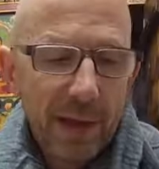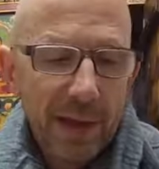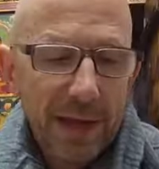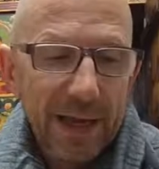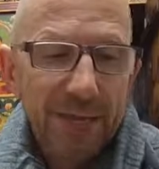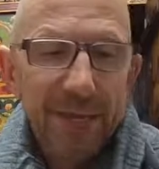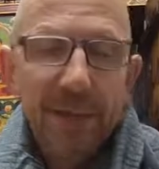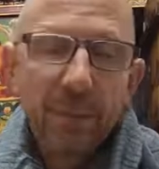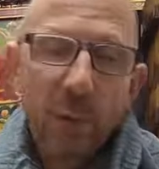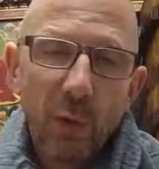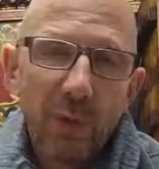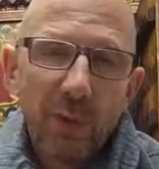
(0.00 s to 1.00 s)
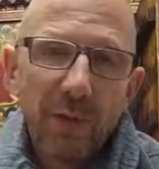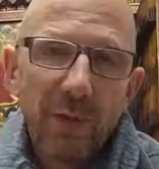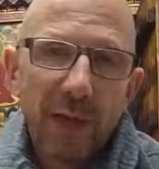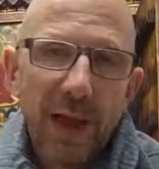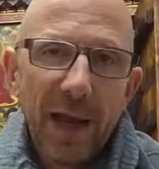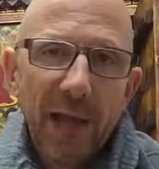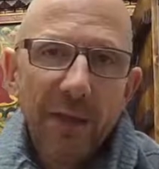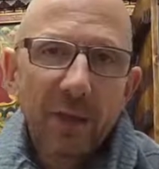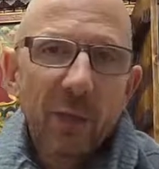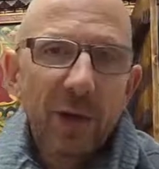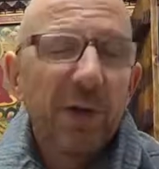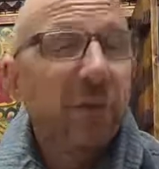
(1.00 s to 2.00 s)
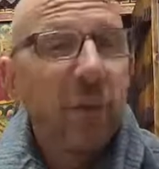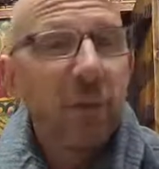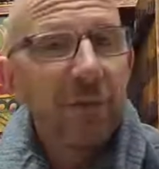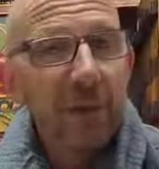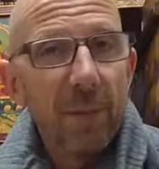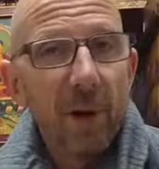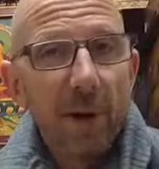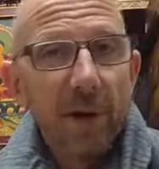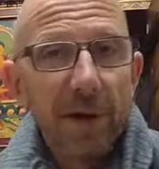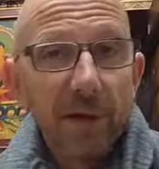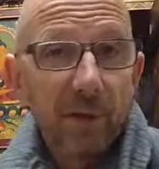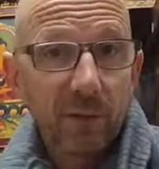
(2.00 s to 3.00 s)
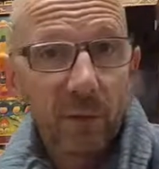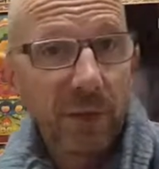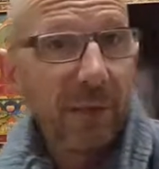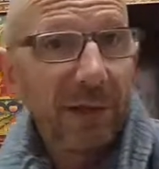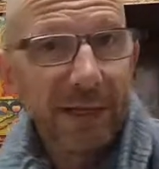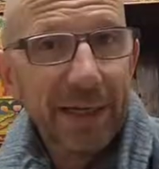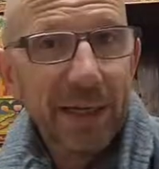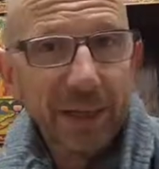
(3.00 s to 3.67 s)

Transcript: antique bowls, and 3 or 4 of them are extremely